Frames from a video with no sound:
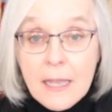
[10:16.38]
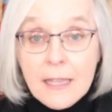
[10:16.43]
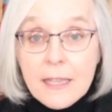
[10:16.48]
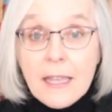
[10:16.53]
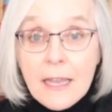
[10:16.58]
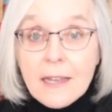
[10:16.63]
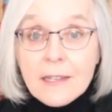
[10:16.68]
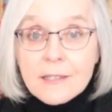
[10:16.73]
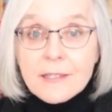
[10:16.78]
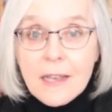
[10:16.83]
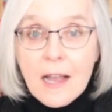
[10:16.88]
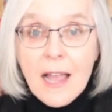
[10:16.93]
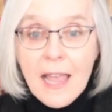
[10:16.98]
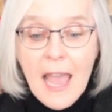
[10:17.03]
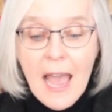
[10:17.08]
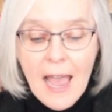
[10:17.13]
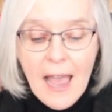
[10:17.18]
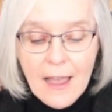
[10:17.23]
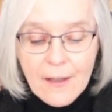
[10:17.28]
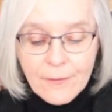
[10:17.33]
Yes, I
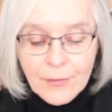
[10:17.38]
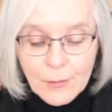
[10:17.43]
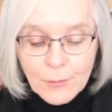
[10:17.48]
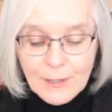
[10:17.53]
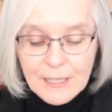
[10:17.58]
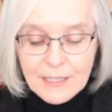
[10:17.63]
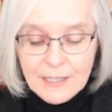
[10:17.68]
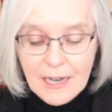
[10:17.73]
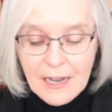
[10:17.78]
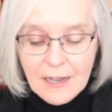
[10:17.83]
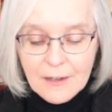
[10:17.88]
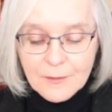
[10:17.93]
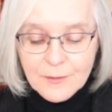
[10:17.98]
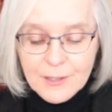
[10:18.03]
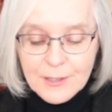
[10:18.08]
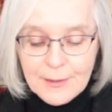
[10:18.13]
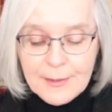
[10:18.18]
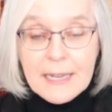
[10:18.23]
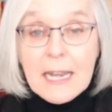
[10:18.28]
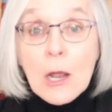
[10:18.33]
have 3
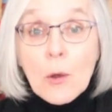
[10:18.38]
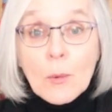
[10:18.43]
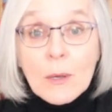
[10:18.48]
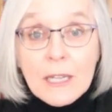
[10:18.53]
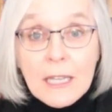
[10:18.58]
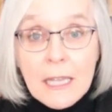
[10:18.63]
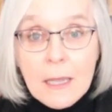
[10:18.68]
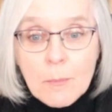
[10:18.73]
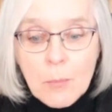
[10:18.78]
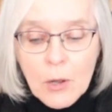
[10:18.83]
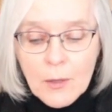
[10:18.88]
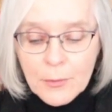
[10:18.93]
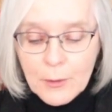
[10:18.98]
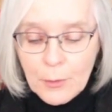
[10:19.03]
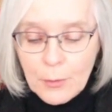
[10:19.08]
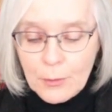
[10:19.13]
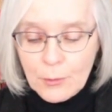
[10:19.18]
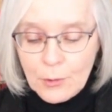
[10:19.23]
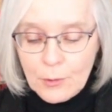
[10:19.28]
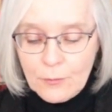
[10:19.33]
doves that I will keep on the
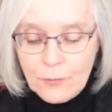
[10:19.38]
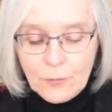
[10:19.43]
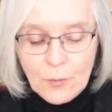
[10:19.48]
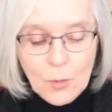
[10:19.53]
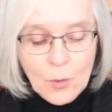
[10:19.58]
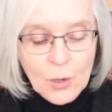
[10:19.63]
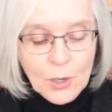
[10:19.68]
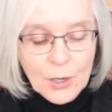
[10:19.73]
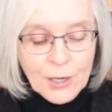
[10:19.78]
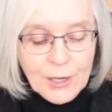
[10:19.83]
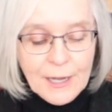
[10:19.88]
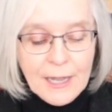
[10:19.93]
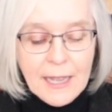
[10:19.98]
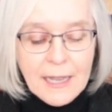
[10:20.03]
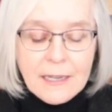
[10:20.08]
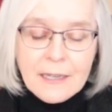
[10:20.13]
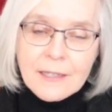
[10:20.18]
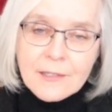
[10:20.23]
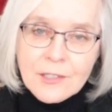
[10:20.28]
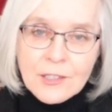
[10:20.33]
3rd floor,
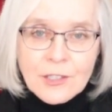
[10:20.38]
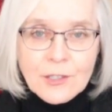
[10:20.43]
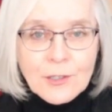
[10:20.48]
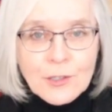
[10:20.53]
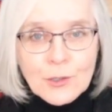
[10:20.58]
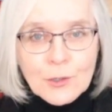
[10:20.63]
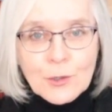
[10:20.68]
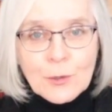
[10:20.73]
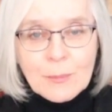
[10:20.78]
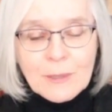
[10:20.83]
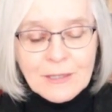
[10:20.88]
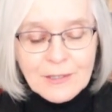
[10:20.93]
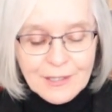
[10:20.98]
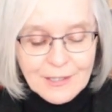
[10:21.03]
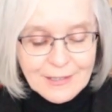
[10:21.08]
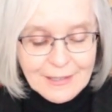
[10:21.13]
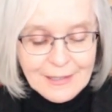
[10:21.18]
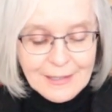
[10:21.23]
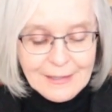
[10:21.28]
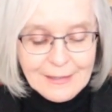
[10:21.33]
less
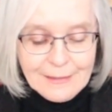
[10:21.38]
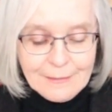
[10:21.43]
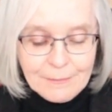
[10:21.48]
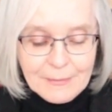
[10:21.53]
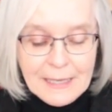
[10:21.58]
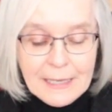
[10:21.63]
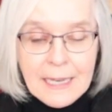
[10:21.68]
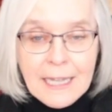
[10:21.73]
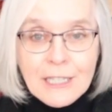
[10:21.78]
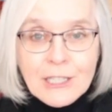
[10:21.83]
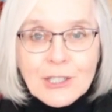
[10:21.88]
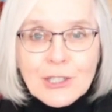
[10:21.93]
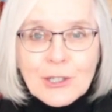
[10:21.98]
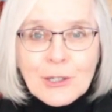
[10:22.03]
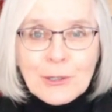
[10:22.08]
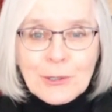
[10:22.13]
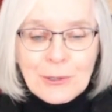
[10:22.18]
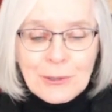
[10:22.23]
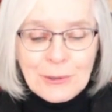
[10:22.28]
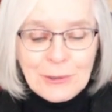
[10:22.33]
disturbance. They like to
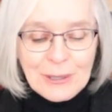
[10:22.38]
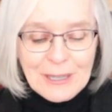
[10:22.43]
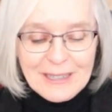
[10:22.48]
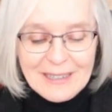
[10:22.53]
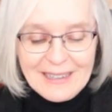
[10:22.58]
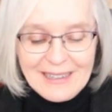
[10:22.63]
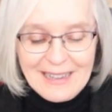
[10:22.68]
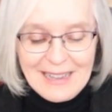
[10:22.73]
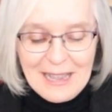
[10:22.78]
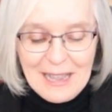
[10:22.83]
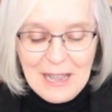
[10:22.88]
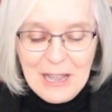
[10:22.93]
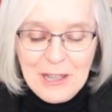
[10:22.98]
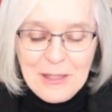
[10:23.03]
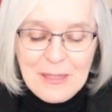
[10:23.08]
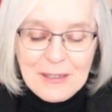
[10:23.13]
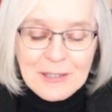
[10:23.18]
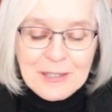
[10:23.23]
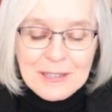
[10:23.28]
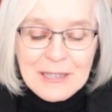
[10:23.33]
coo.
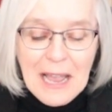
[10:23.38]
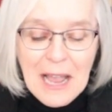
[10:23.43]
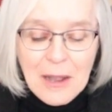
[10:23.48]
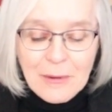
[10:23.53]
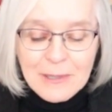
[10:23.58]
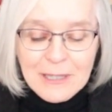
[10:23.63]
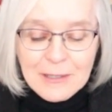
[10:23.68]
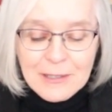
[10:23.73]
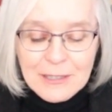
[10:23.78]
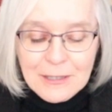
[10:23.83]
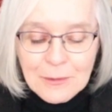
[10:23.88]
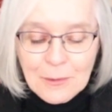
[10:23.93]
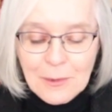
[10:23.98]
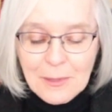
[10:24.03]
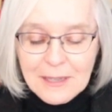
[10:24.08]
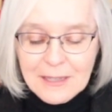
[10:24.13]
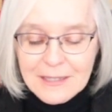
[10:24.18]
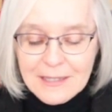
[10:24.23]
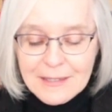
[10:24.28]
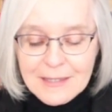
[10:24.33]
The sound is
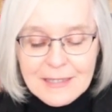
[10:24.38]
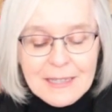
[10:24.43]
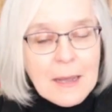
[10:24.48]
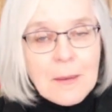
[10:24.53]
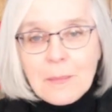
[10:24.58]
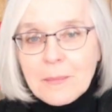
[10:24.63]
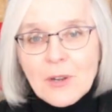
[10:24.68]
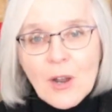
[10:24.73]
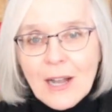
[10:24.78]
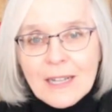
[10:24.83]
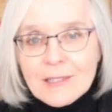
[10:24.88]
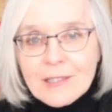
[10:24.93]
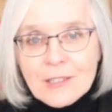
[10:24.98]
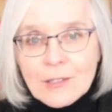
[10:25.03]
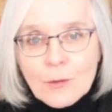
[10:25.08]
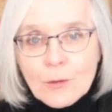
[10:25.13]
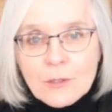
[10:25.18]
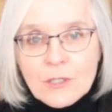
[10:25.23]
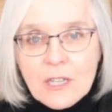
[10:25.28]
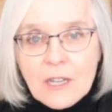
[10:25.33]
soothing to some, not
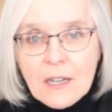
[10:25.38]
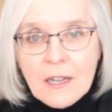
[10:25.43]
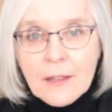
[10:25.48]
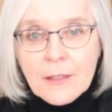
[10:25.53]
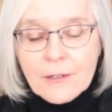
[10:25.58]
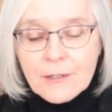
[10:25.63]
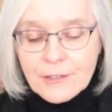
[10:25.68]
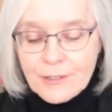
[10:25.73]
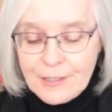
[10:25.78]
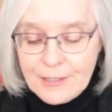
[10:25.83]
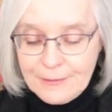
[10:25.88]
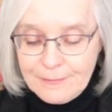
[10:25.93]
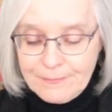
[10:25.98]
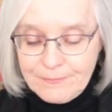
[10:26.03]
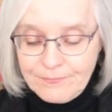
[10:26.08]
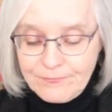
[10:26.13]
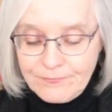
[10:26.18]
so to others.